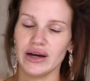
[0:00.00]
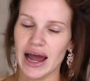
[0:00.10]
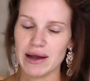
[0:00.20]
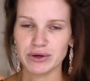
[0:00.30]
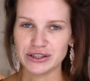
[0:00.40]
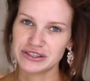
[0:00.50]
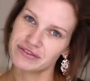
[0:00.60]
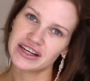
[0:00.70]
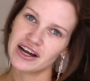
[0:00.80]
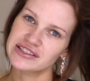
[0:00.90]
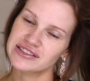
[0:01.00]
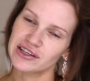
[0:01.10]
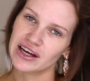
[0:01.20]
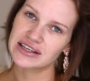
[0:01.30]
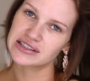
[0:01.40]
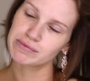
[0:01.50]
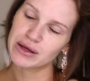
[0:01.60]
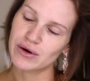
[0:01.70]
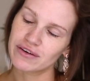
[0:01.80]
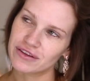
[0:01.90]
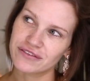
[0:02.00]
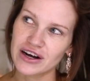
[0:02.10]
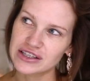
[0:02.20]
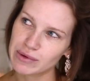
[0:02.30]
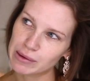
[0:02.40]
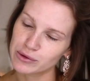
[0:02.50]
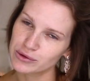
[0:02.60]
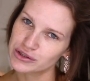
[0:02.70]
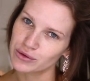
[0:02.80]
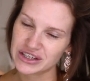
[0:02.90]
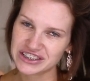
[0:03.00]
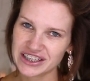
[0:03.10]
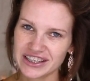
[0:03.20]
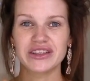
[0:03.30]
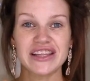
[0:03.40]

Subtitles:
when I post a video so you guys can be one of the first people to watch it.